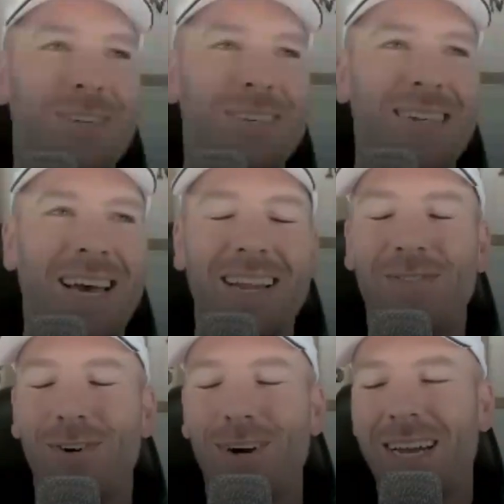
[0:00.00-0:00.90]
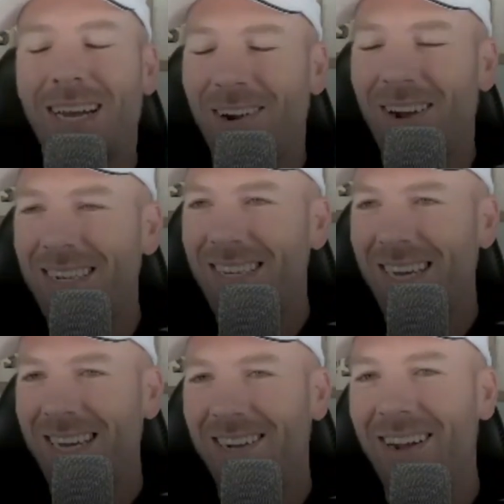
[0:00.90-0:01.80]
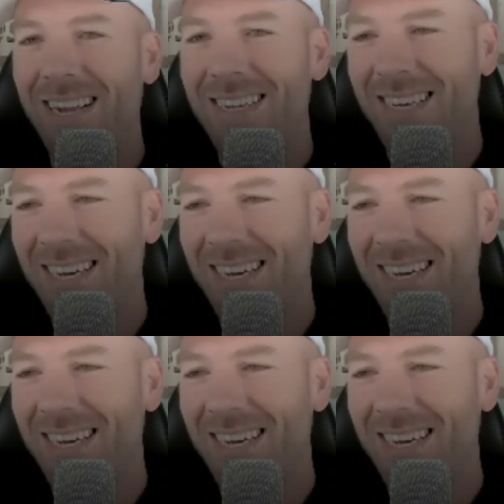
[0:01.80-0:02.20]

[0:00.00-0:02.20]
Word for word: well excited for a, a great uh, great